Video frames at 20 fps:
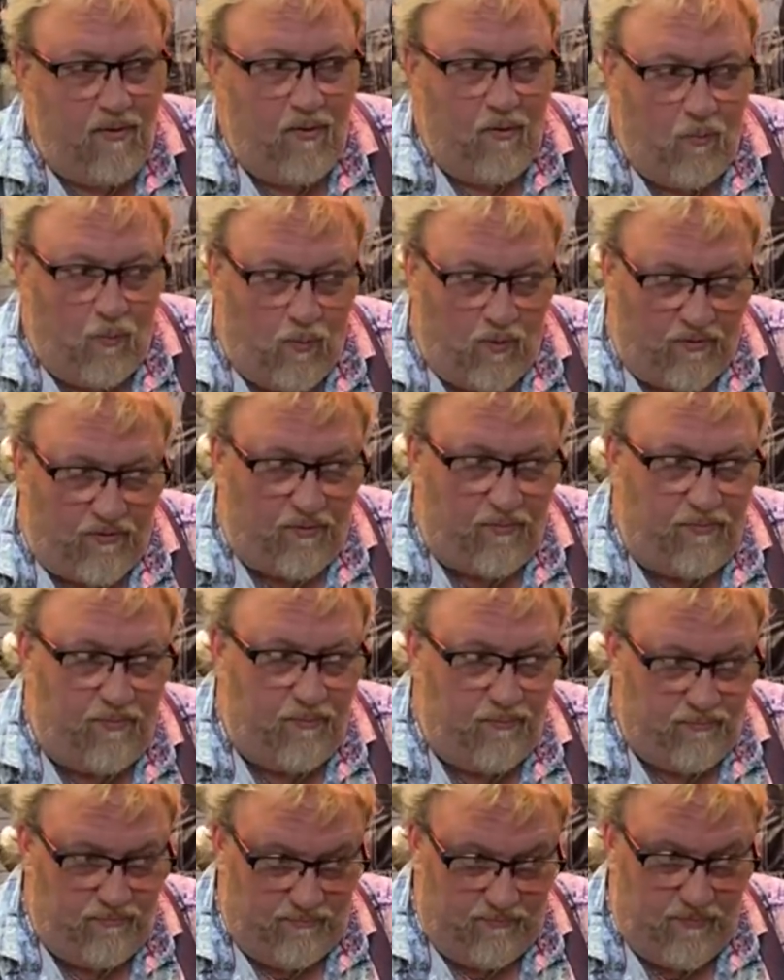with a
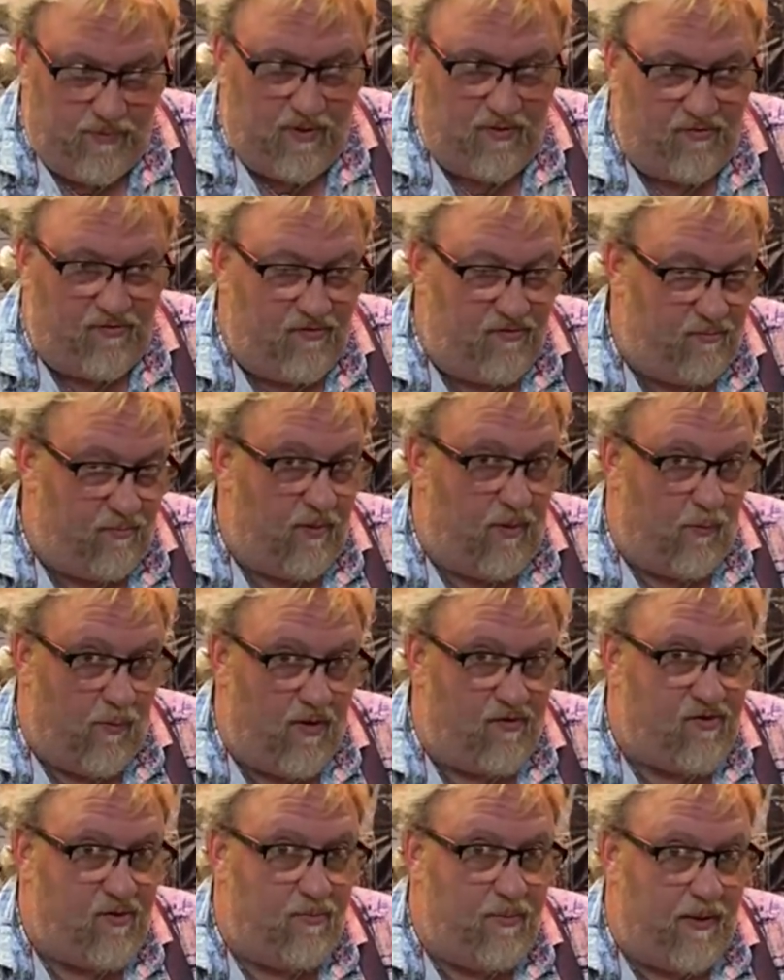
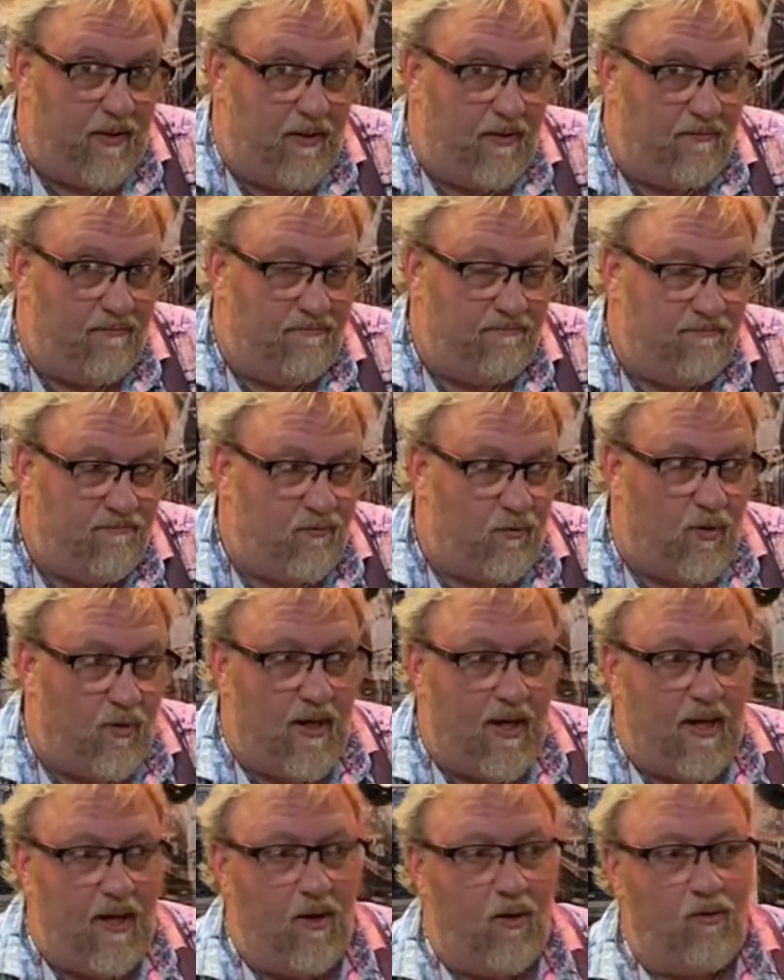recipe for
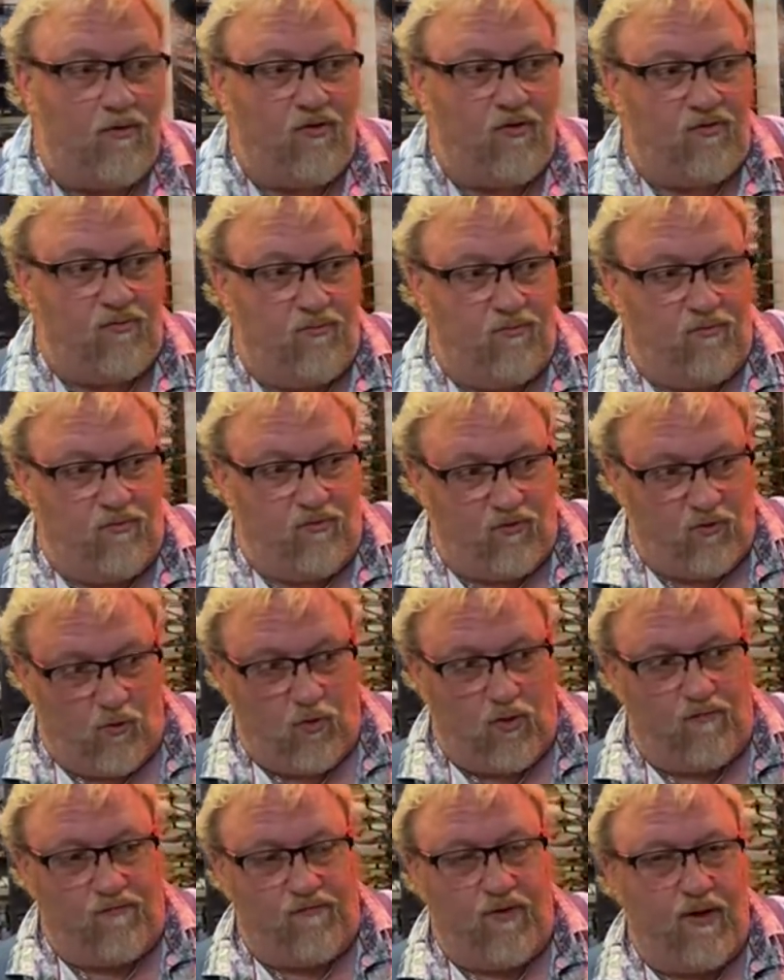how to
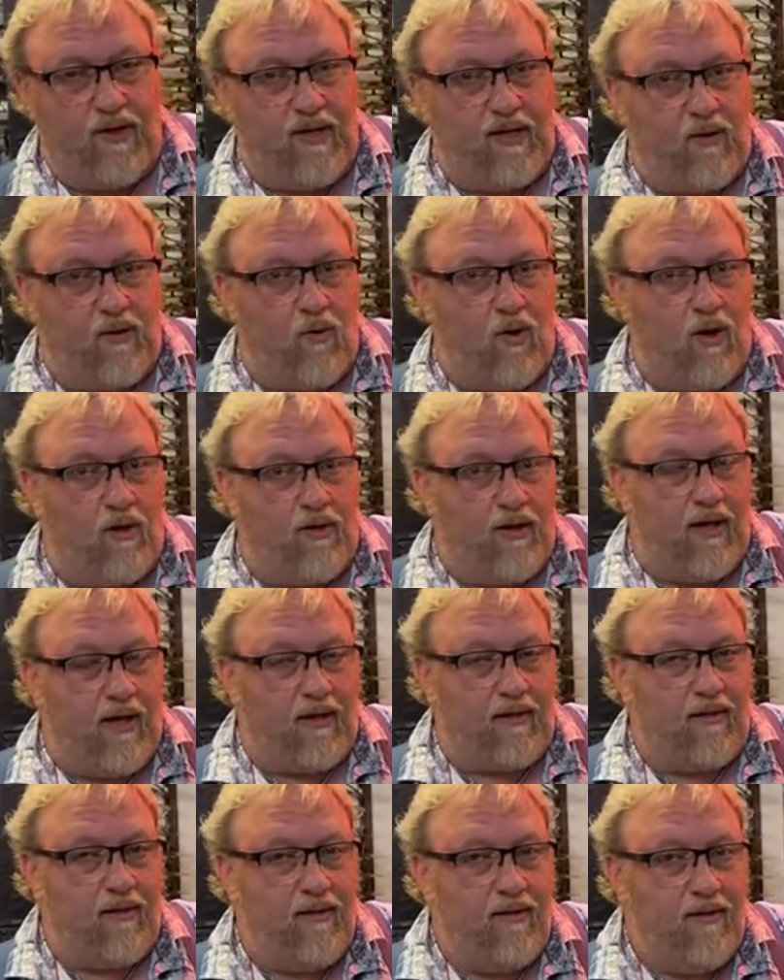torify
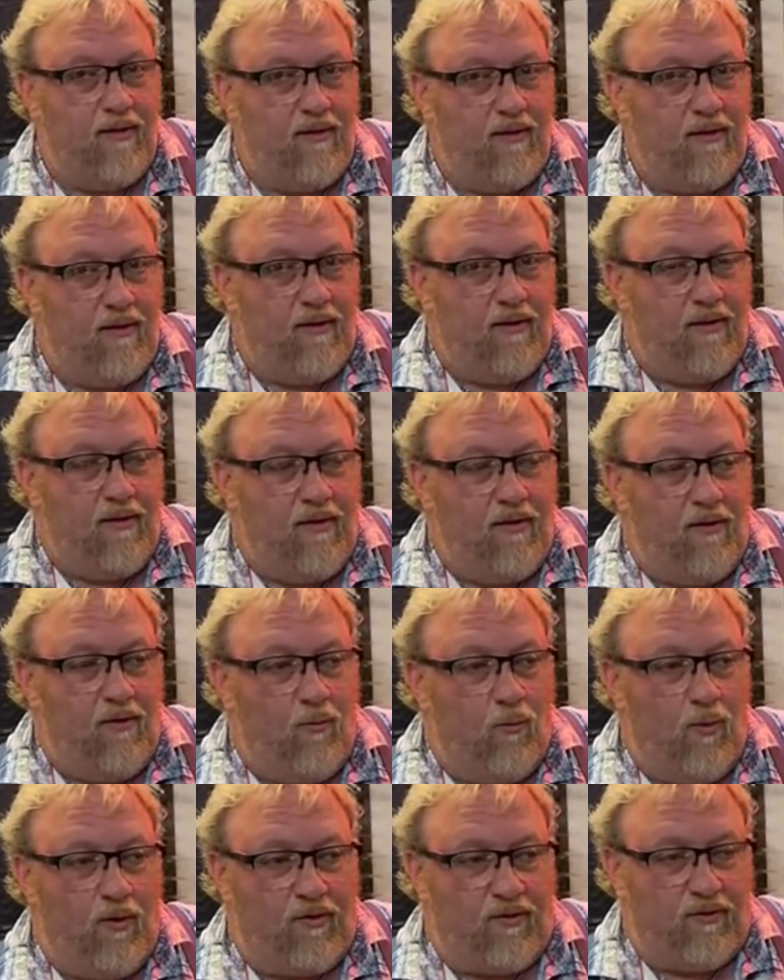Adirondack
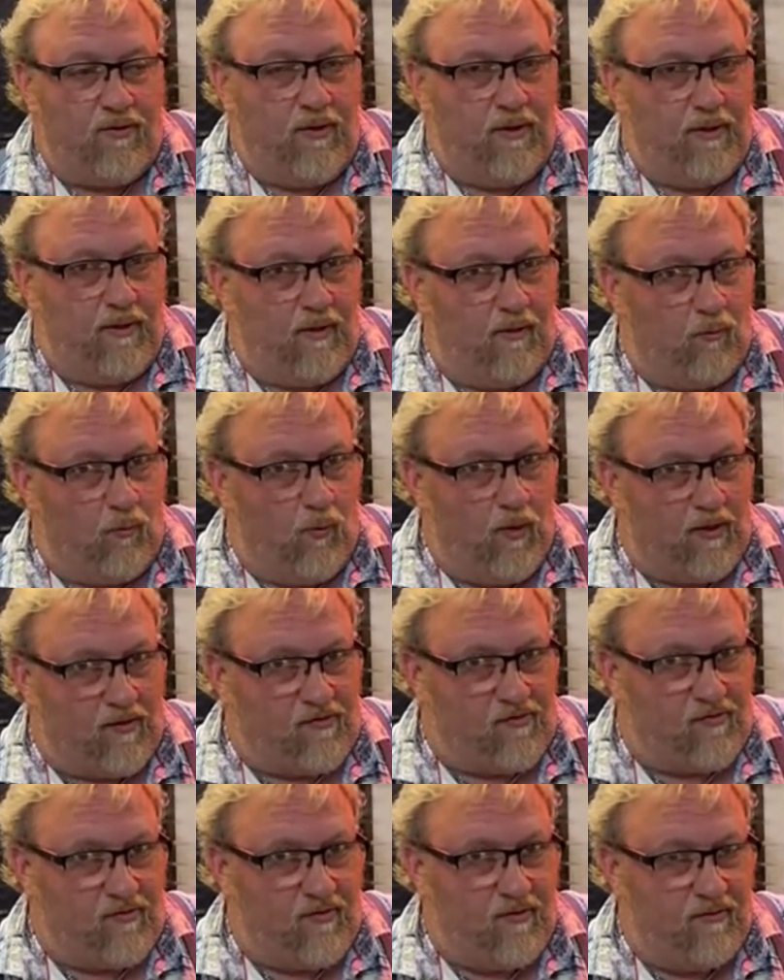with little
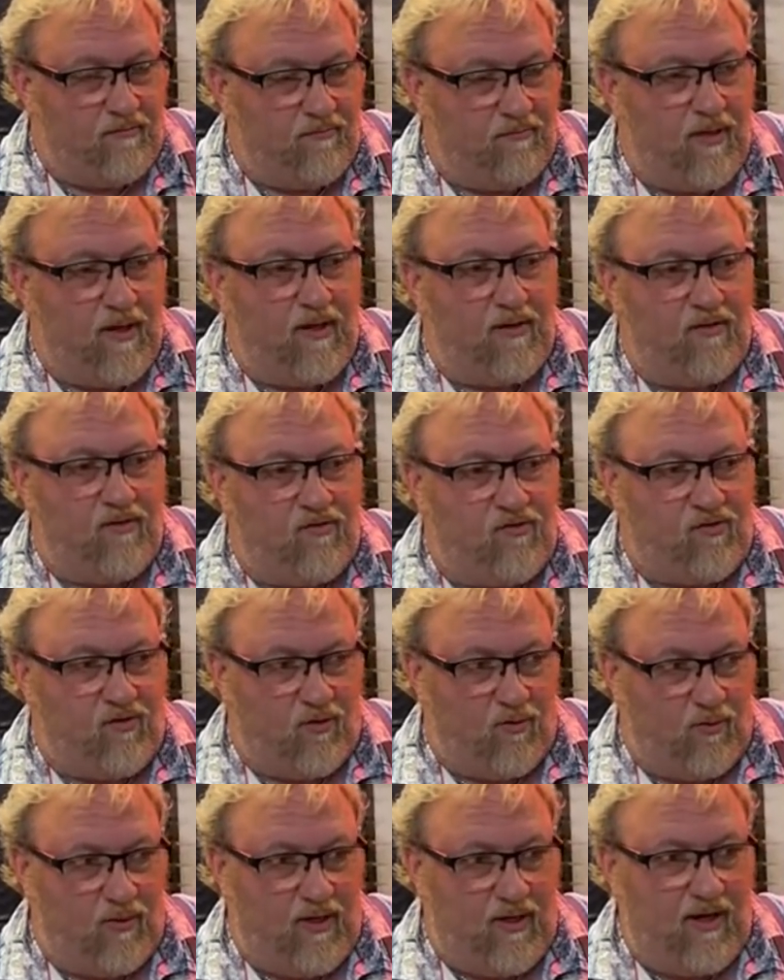risk. And
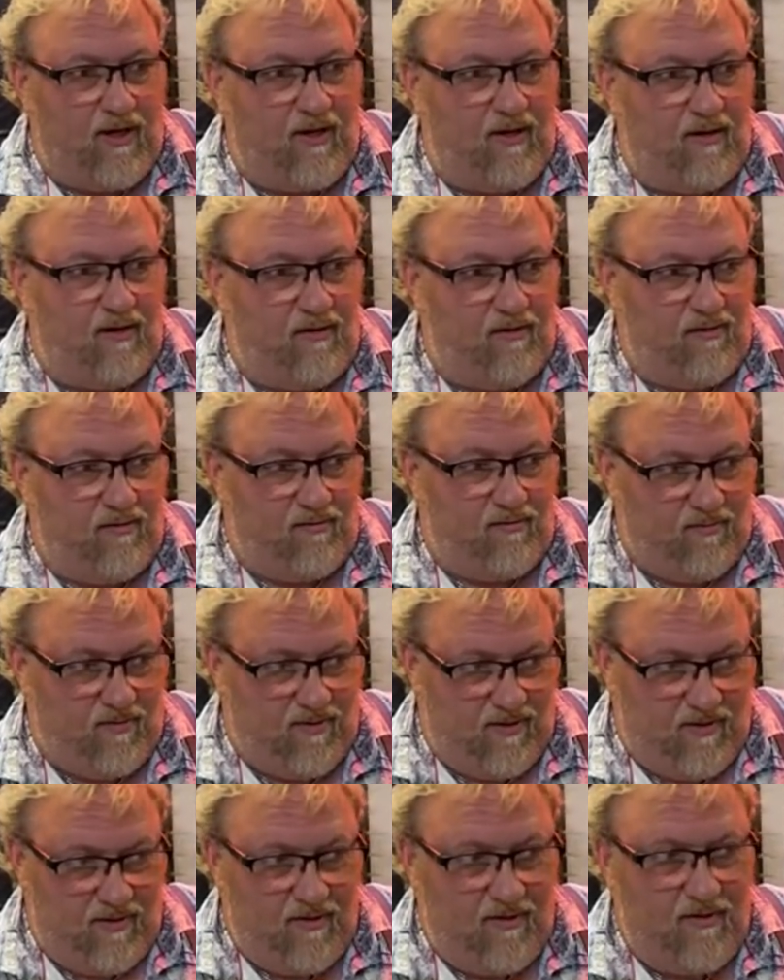so he
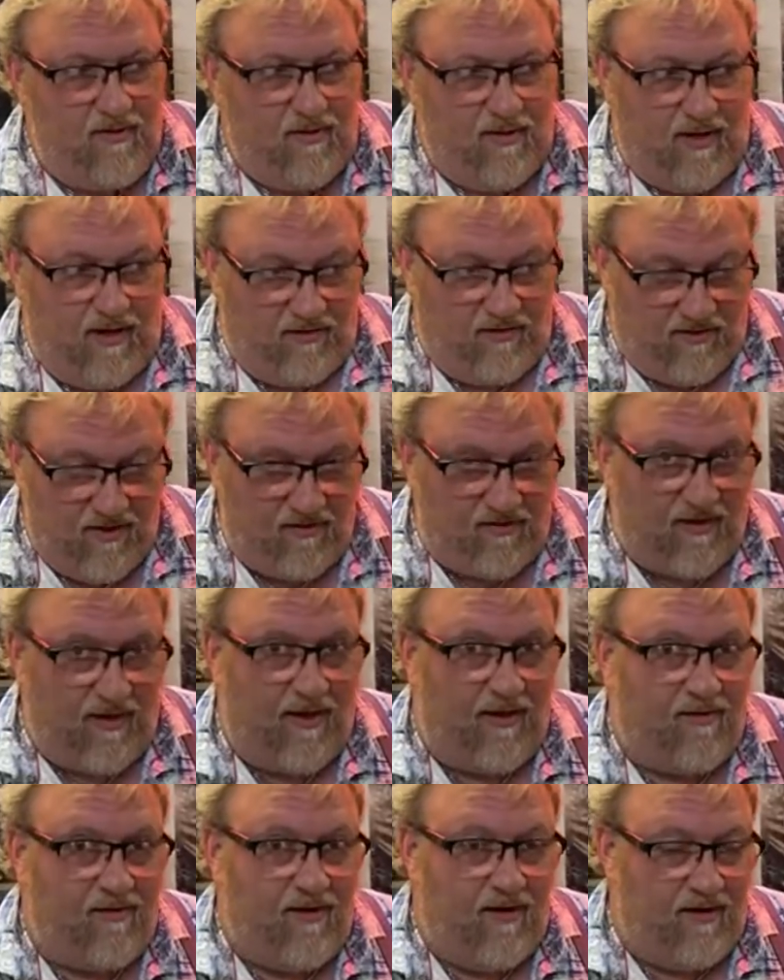did
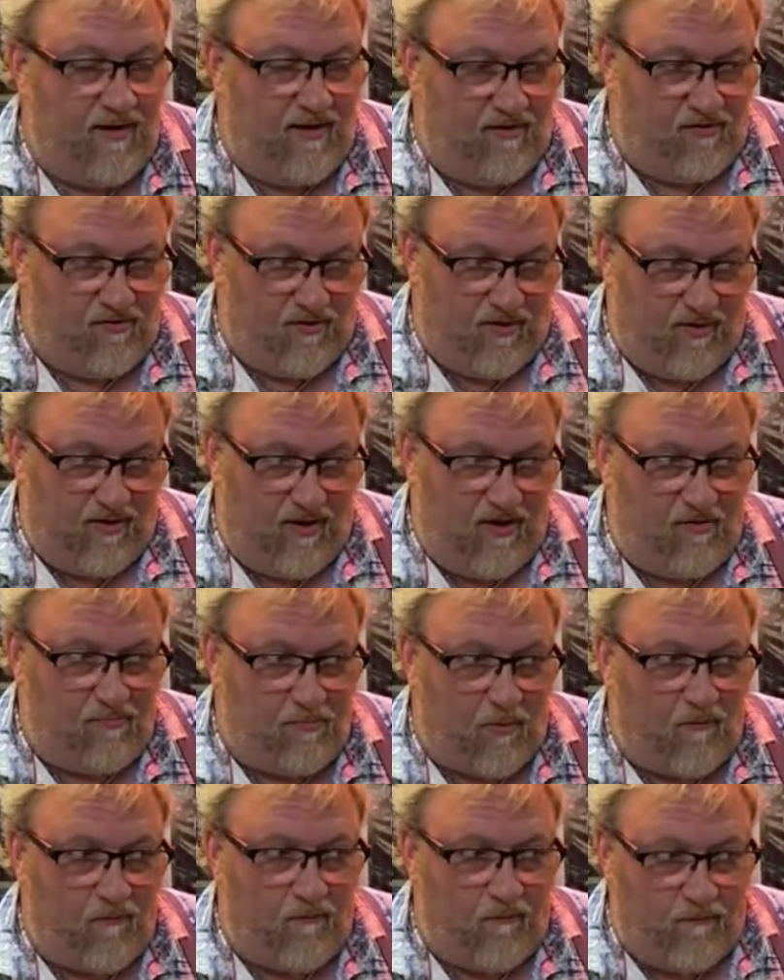that, and he's
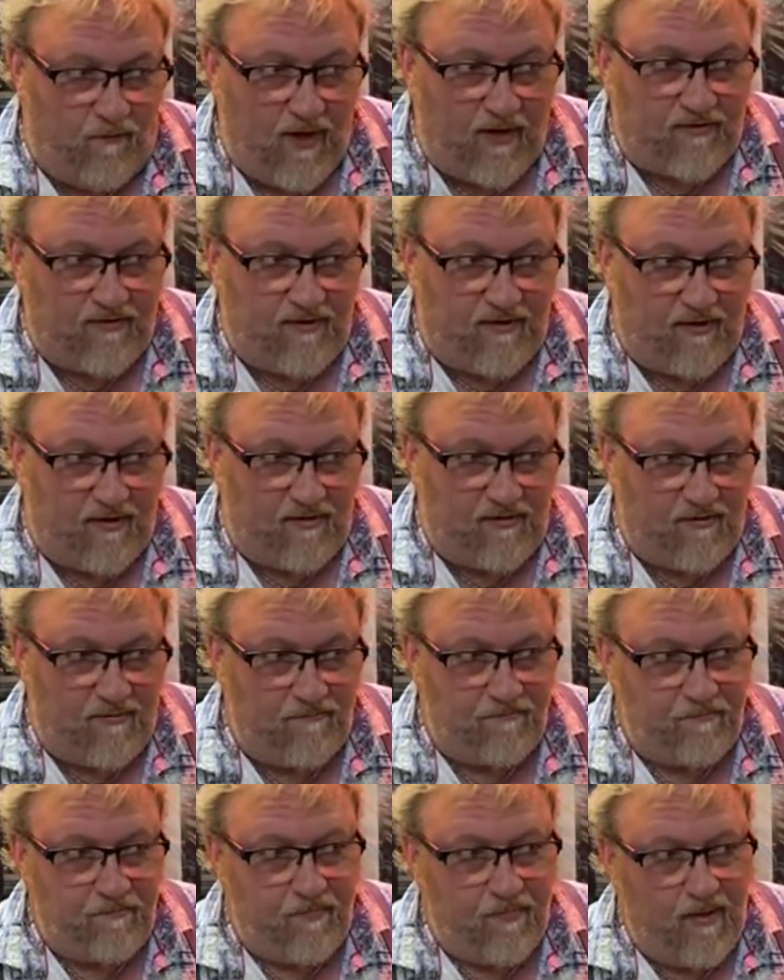perfected it.
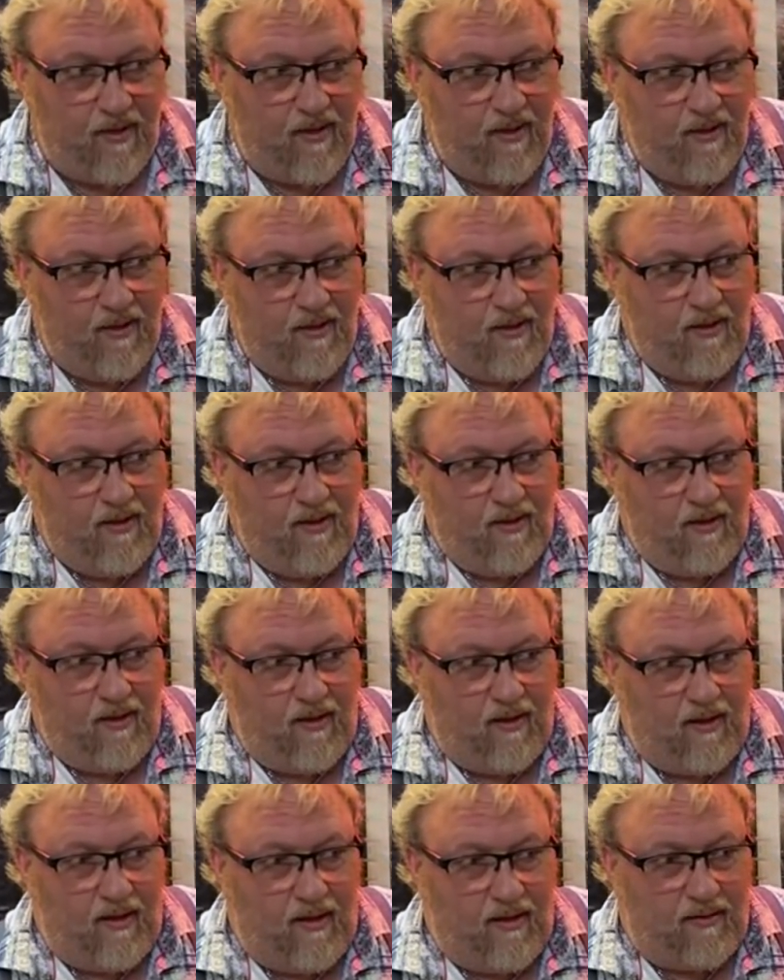
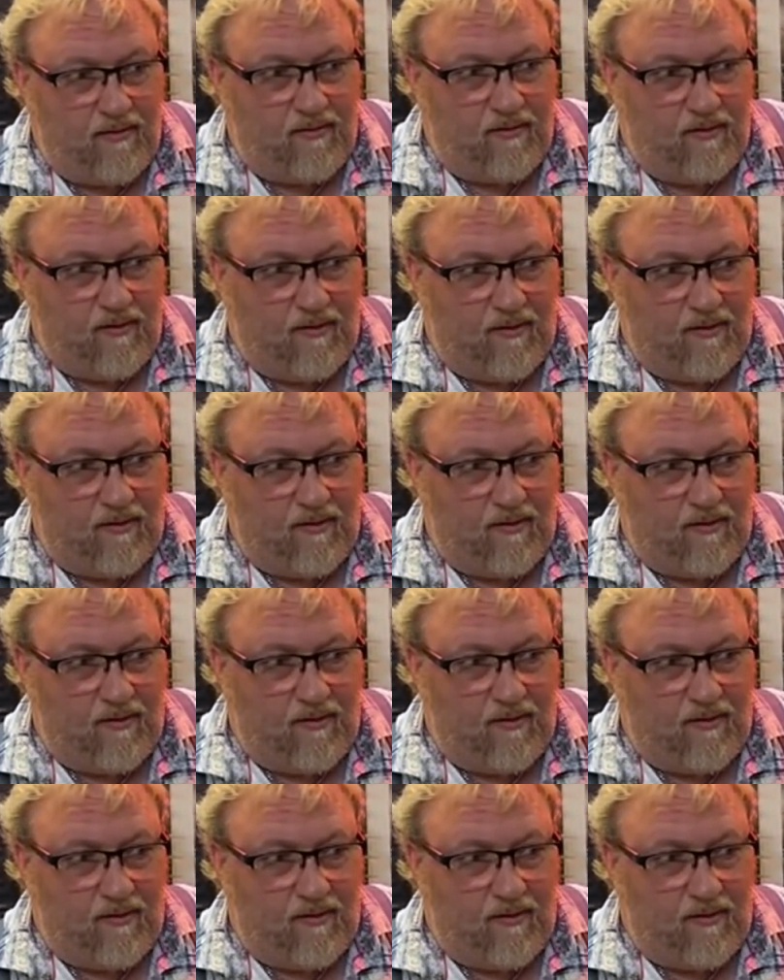And